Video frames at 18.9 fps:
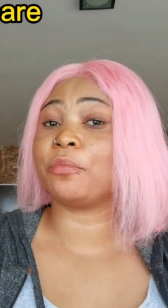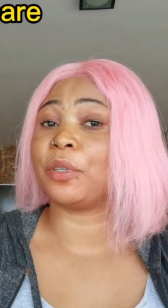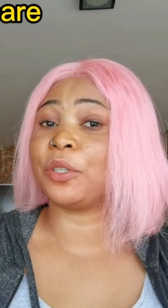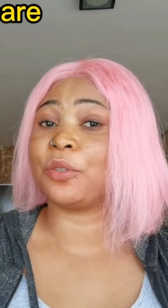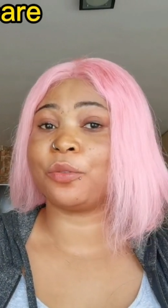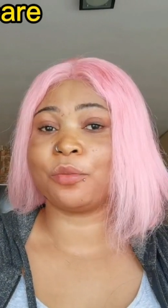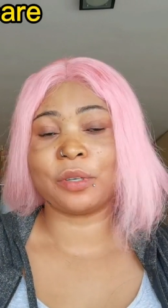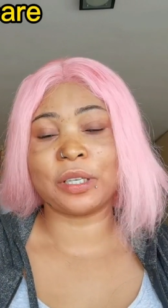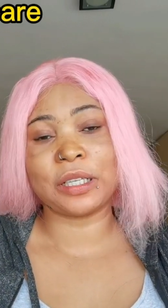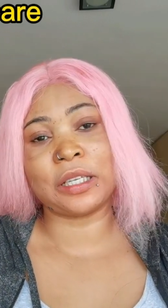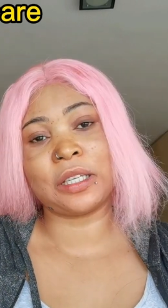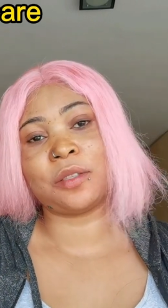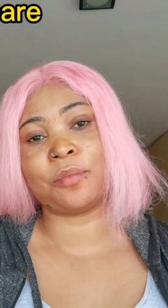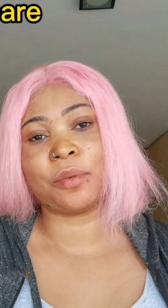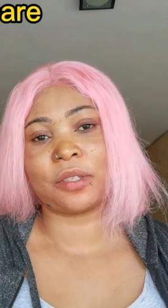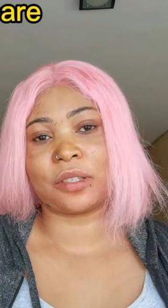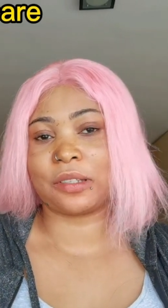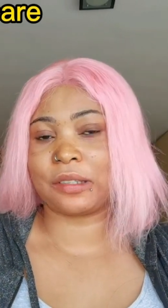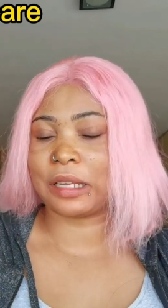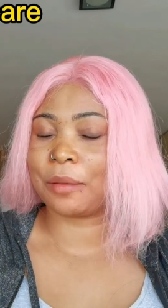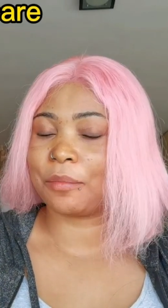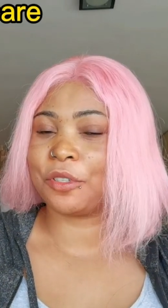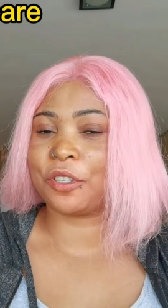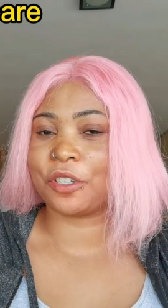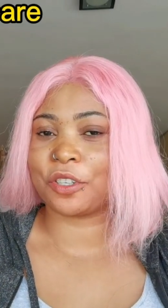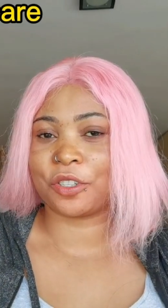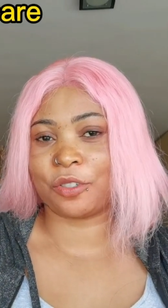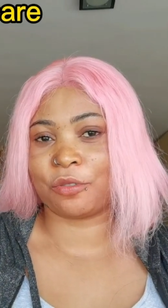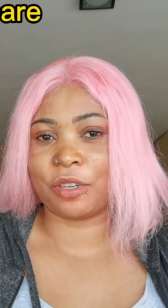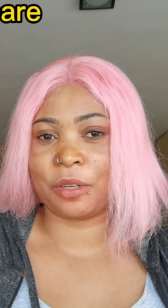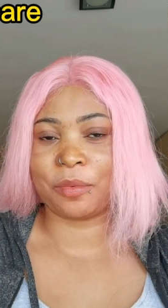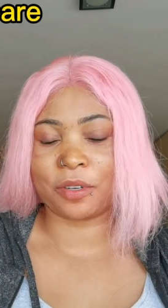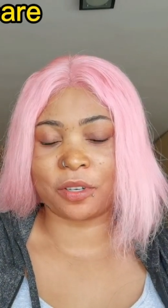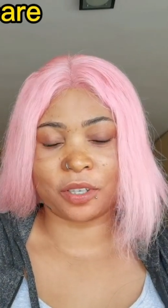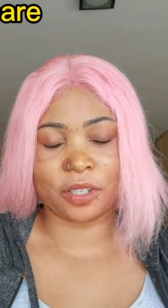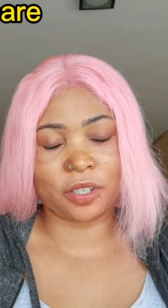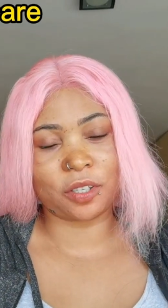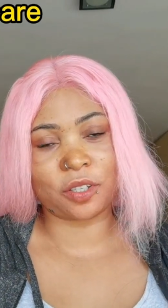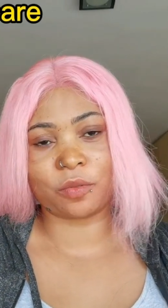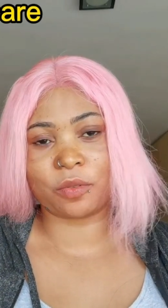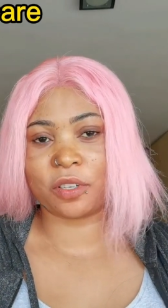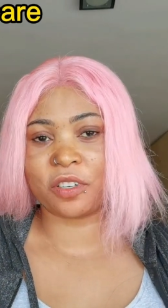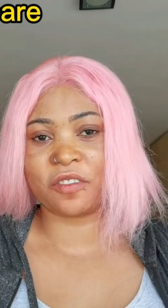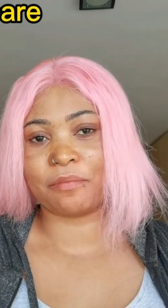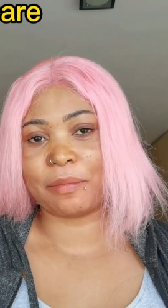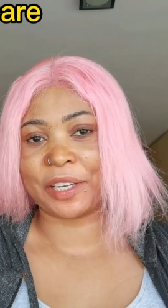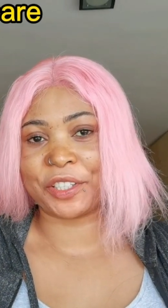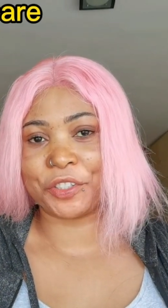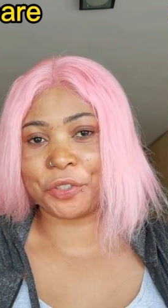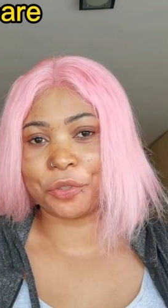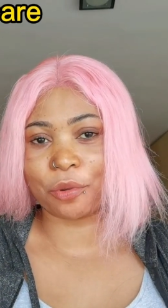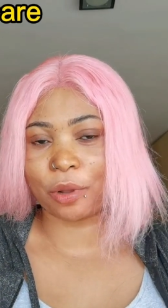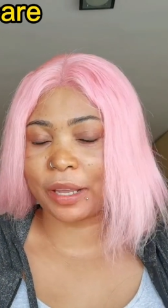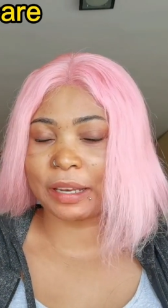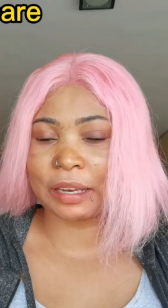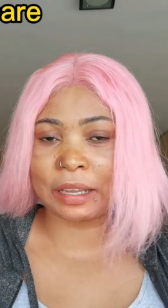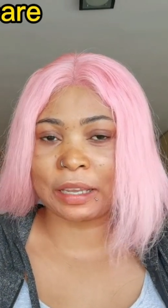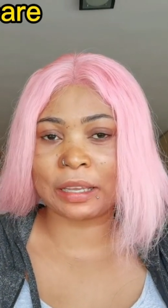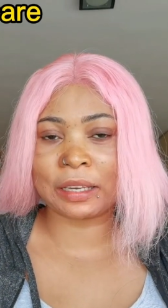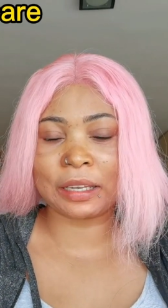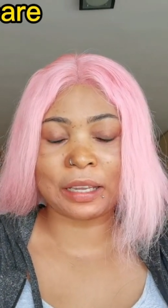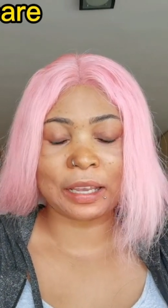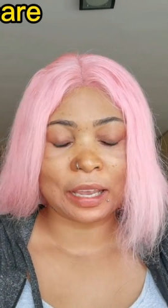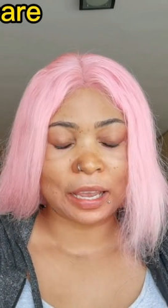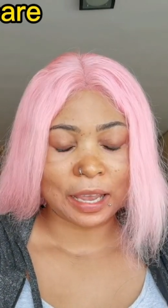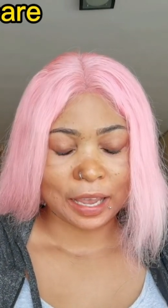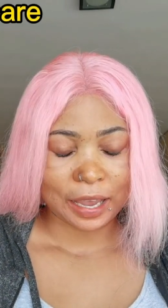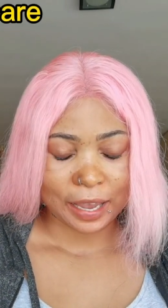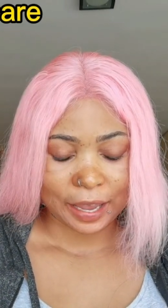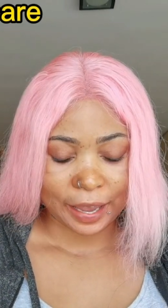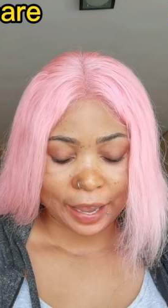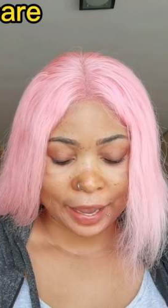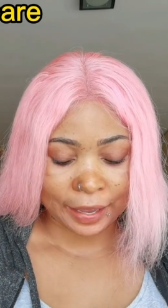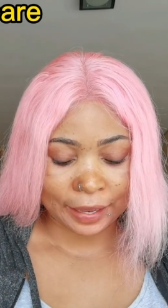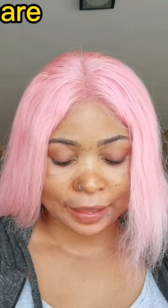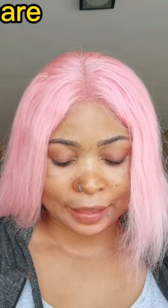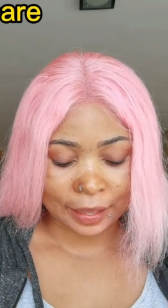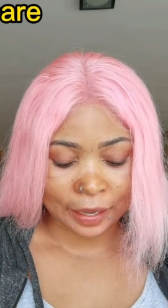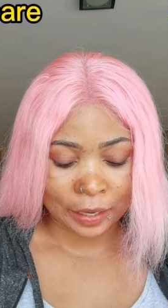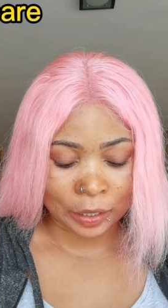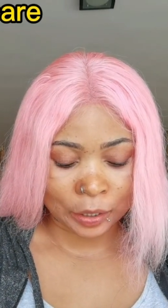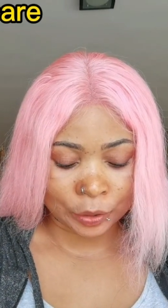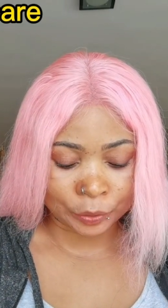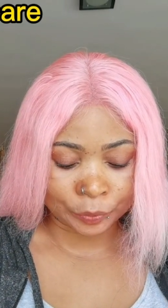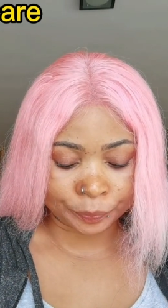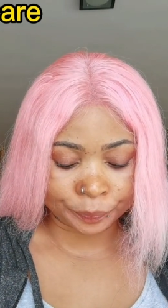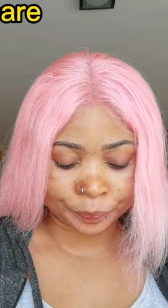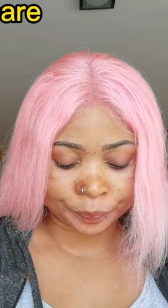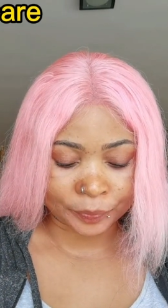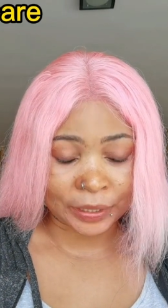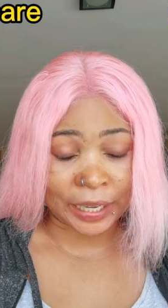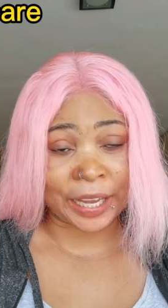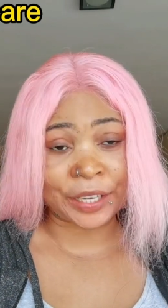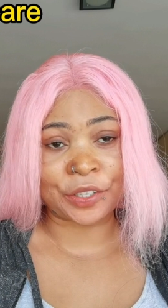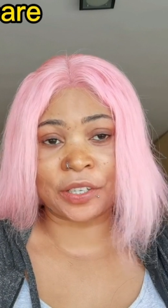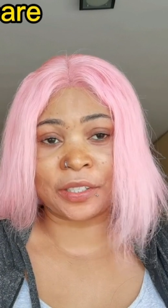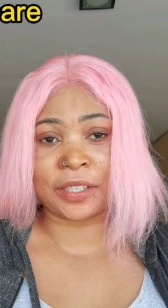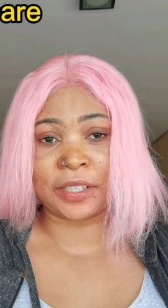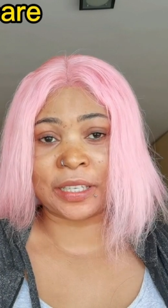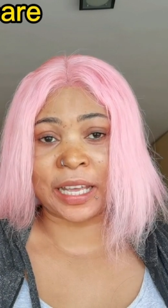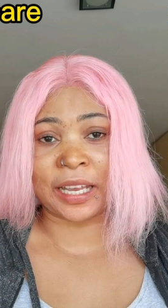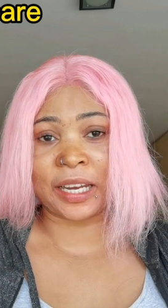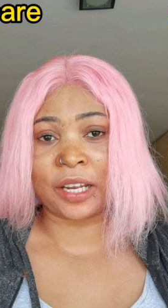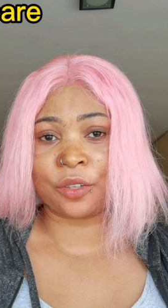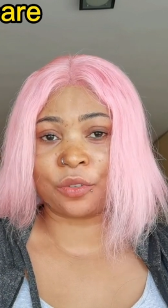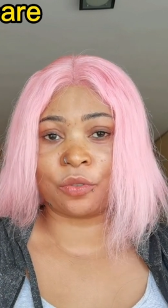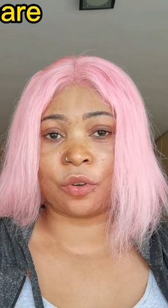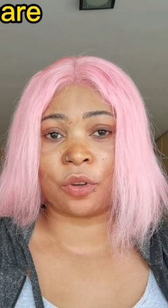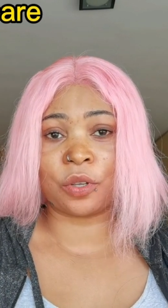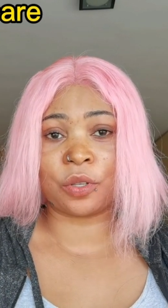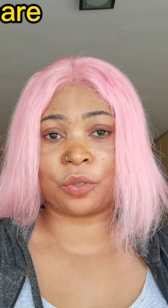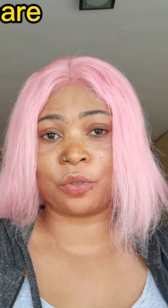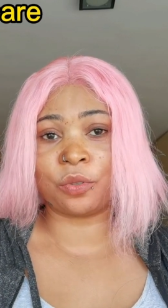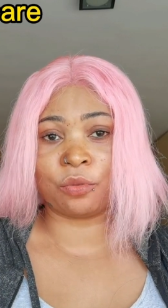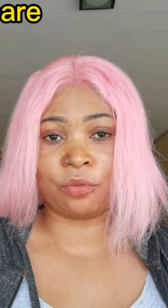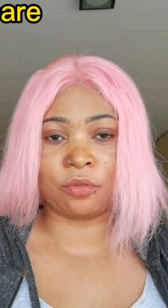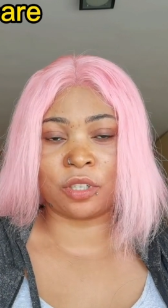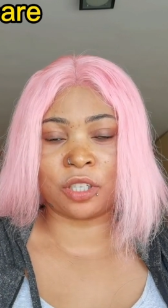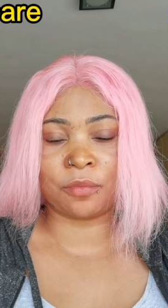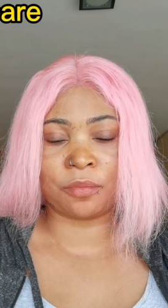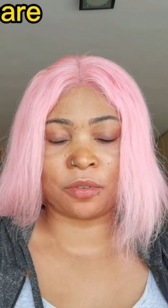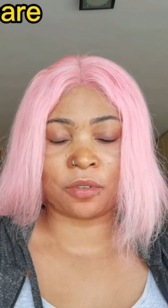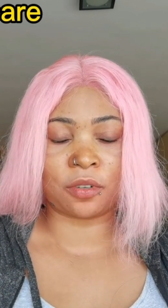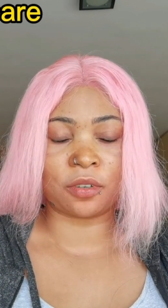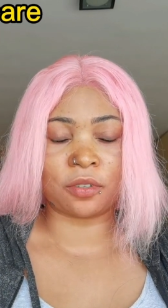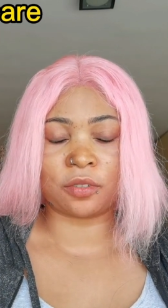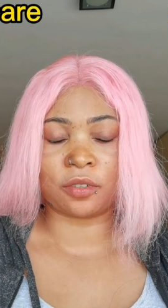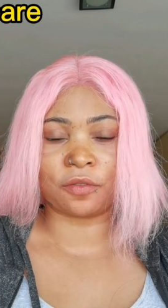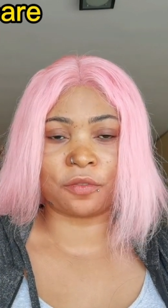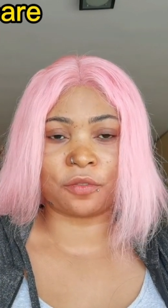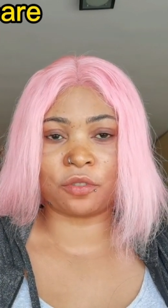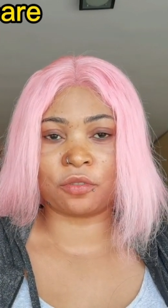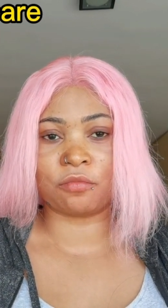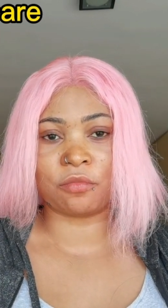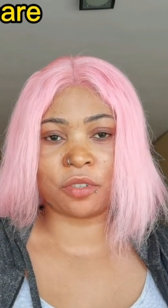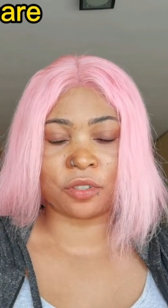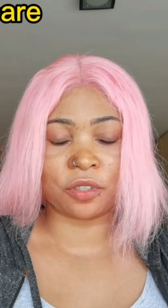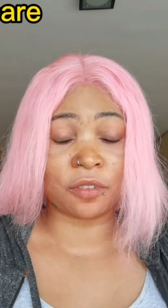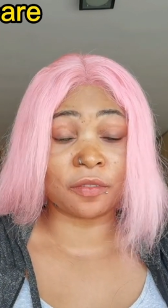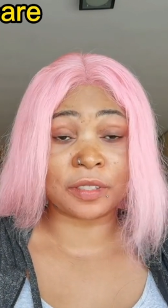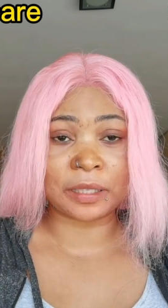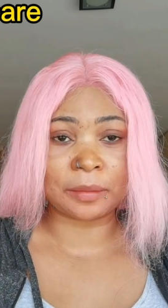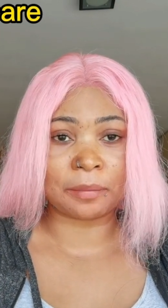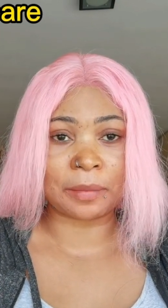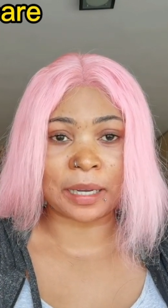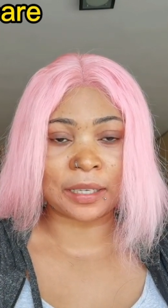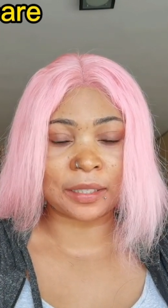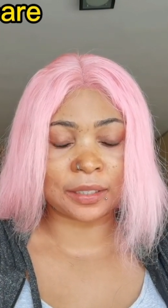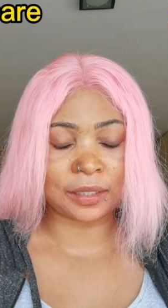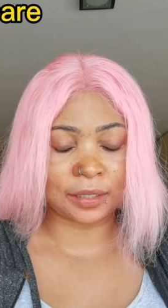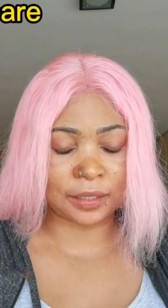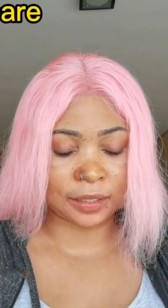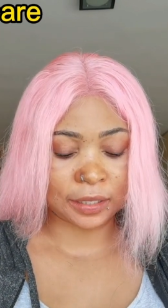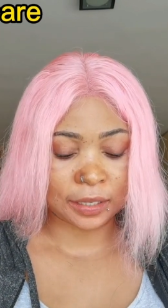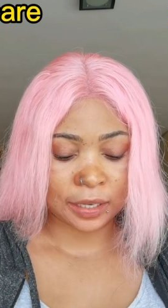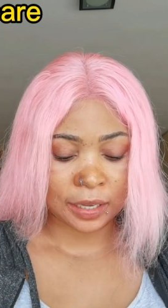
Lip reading: be doing this, but let me just do it because this is one of my training, and I just decided to also do this because of too much of demand.